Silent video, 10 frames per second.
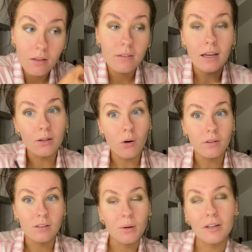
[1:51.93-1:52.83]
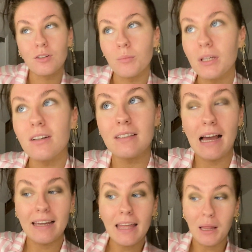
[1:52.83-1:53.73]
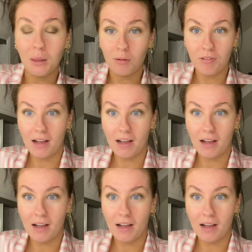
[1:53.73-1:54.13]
that I got this question because I love